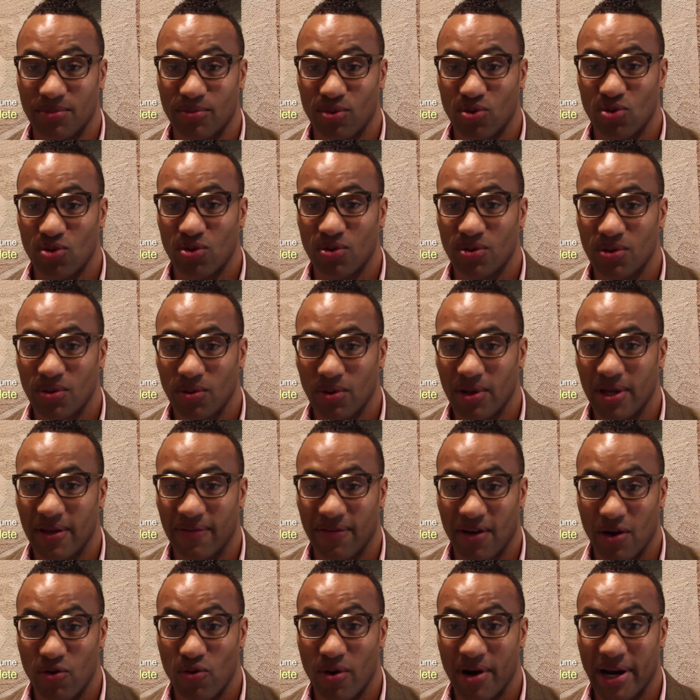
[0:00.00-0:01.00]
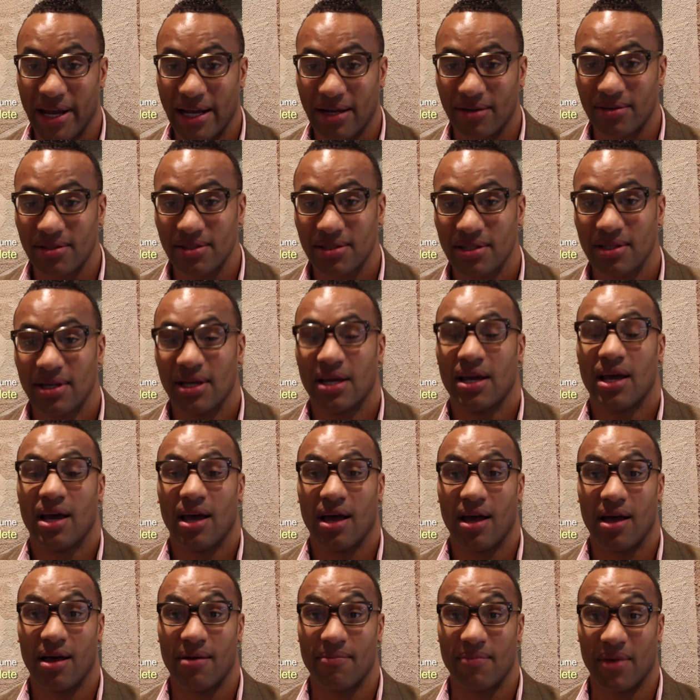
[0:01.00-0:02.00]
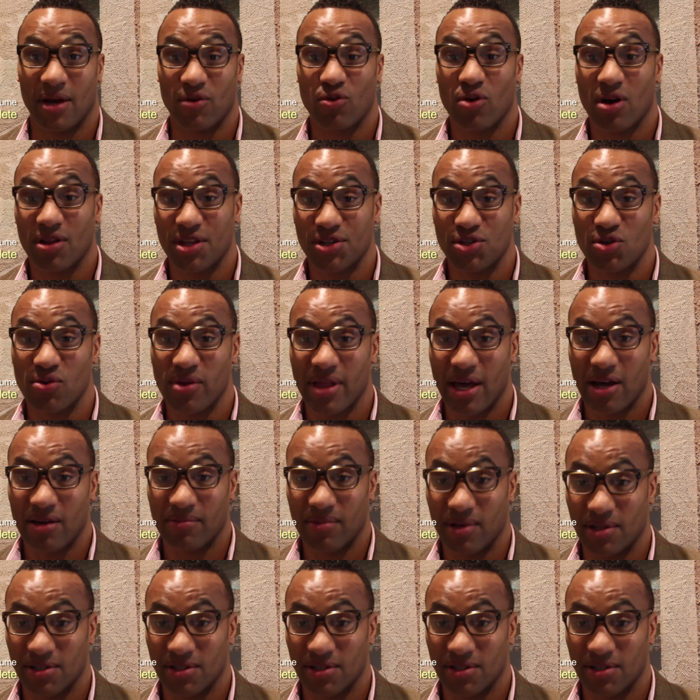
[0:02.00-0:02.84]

abroad. If I run out, um, I'd rather do without